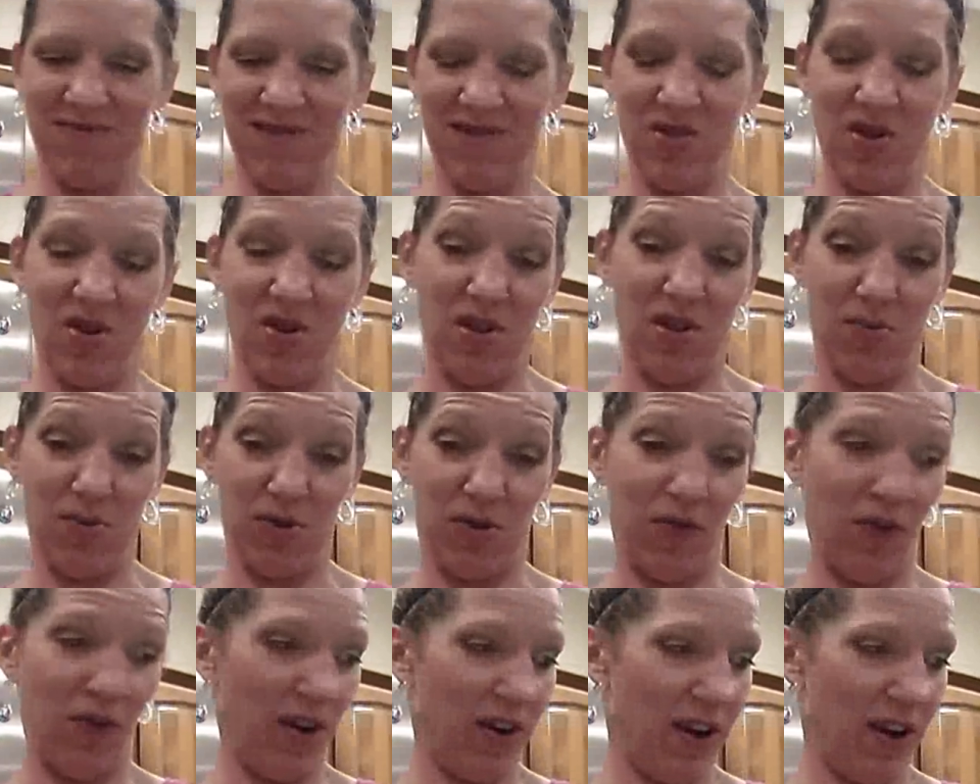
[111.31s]
I thought that
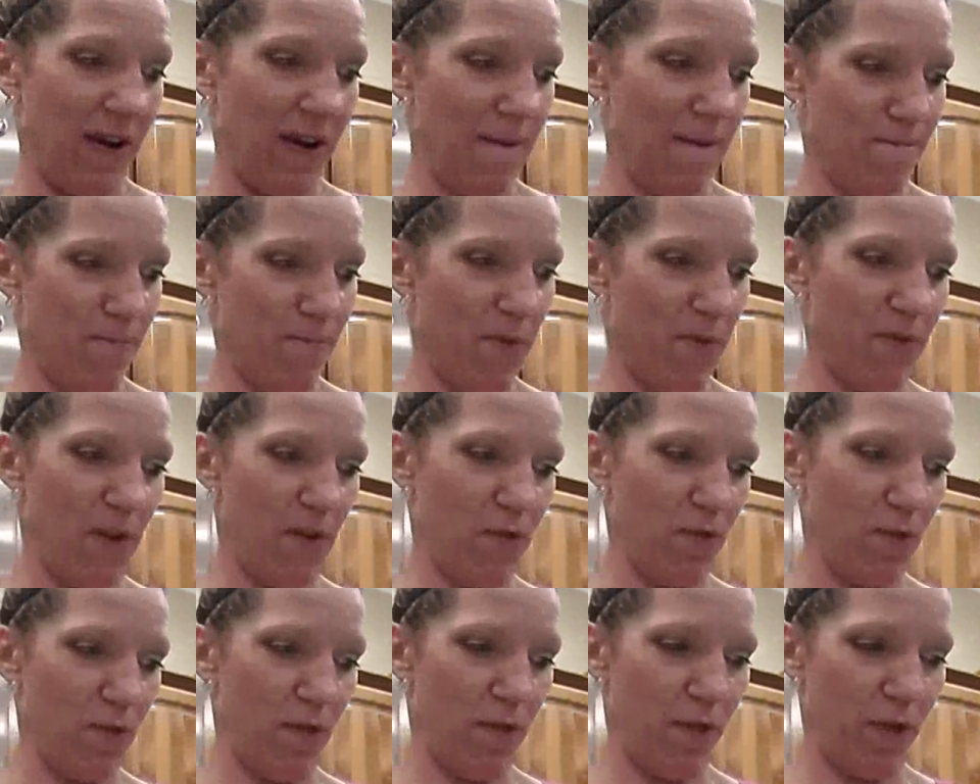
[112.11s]
was funny. I've
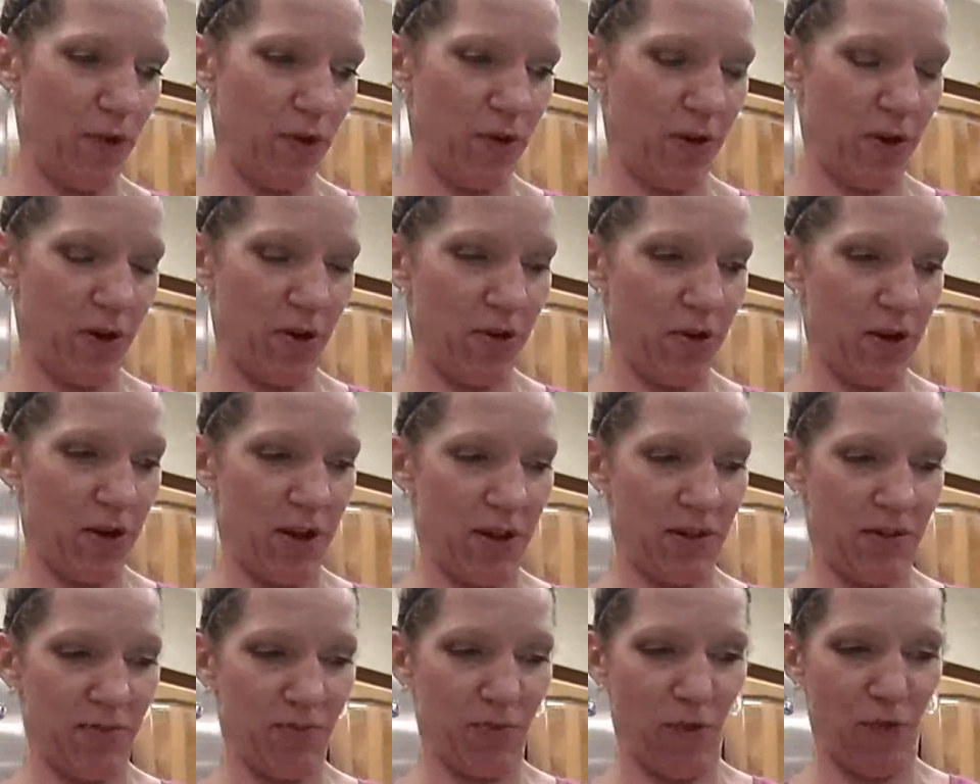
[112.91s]
never heard
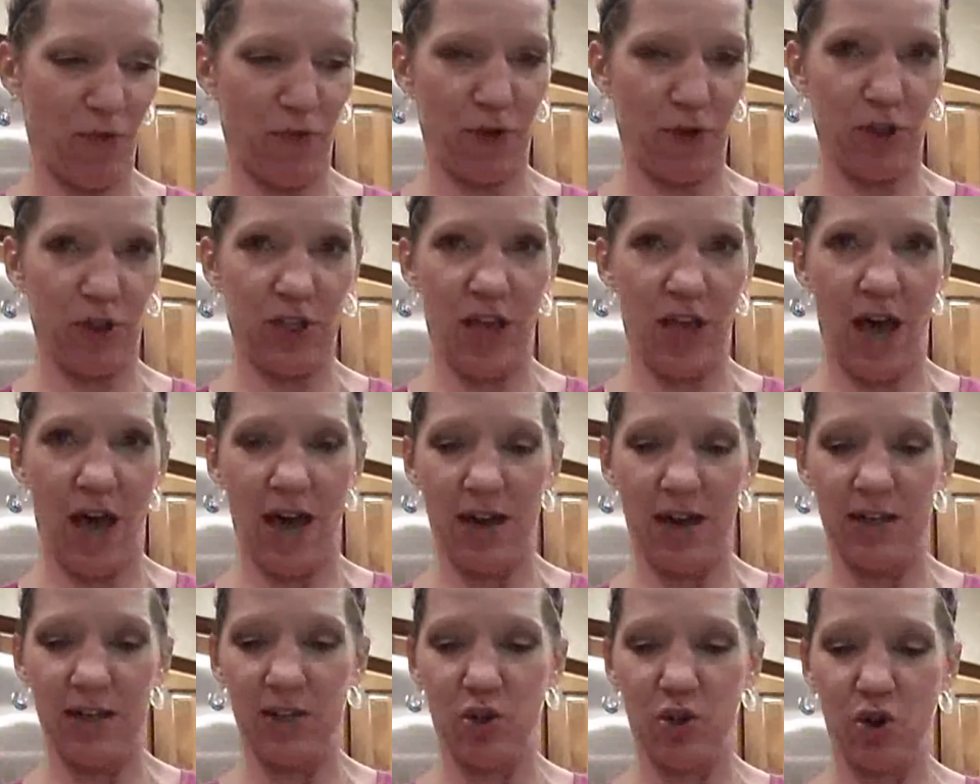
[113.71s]
it referred to
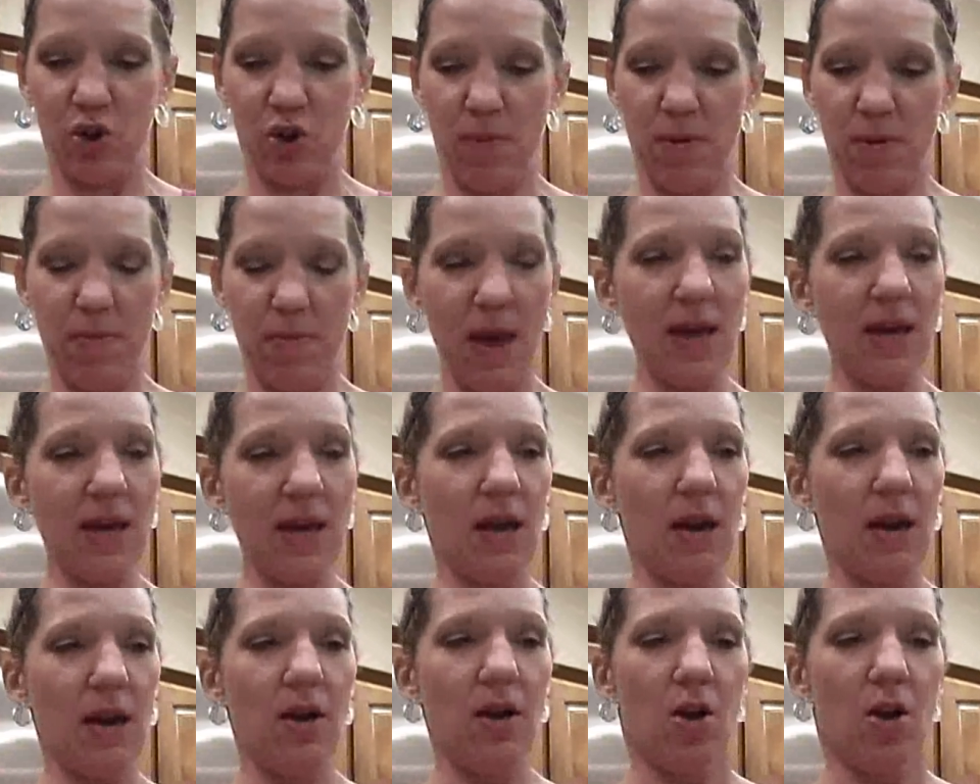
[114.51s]
that as stripy
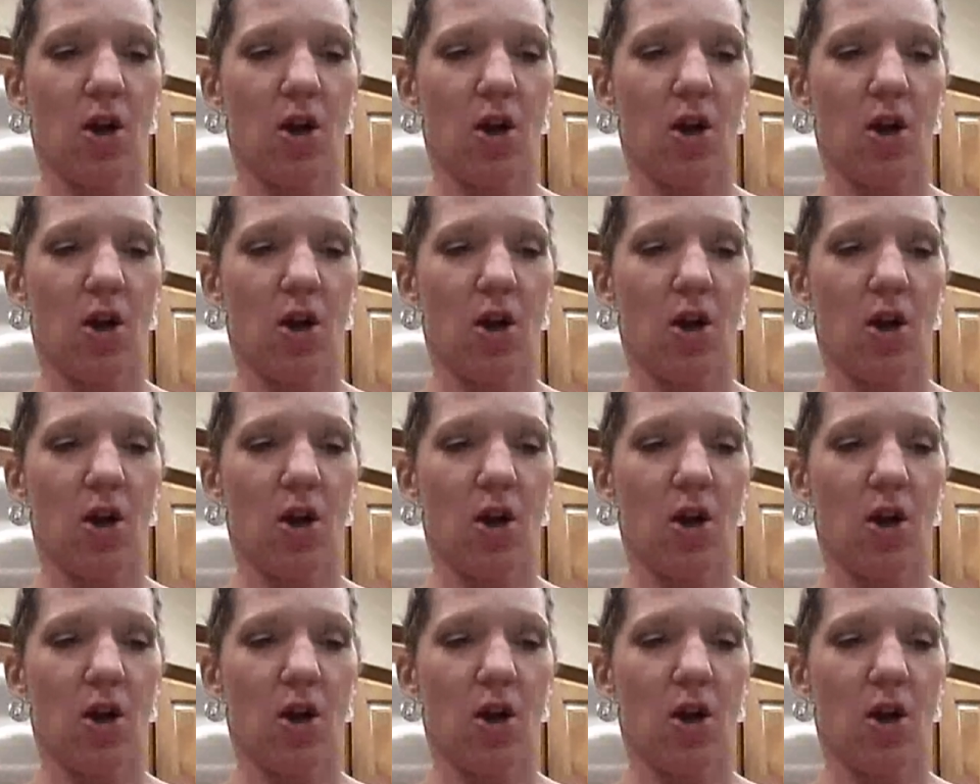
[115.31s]
bacon.